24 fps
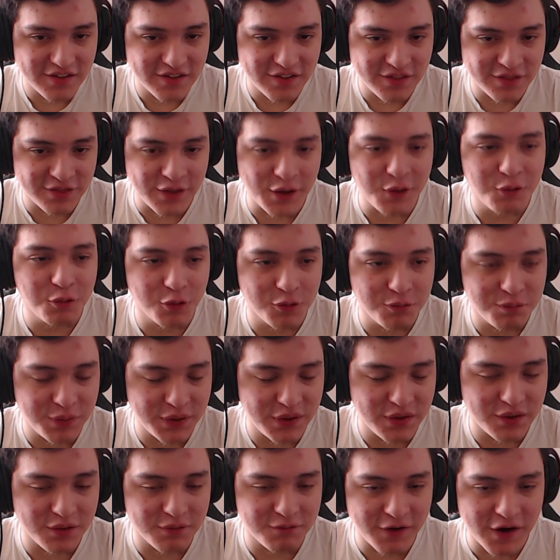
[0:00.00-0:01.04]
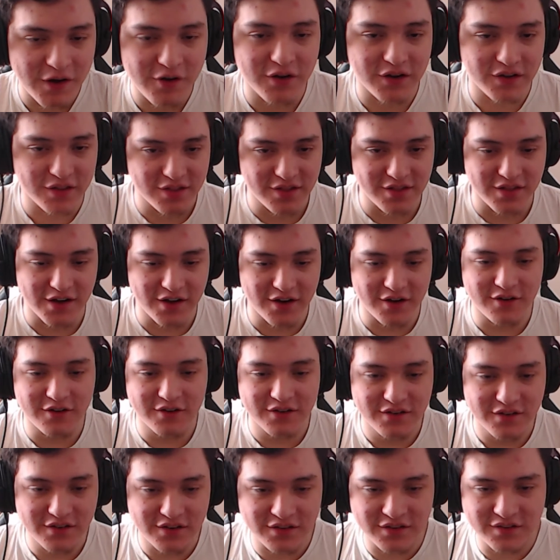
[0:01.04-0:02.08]
would be variants now
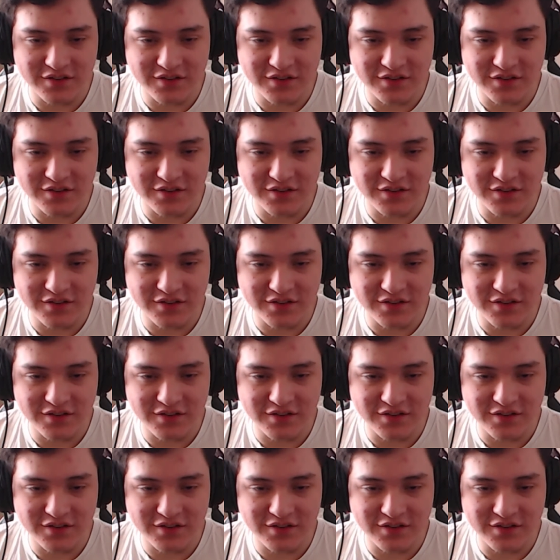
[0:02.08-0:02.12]
in the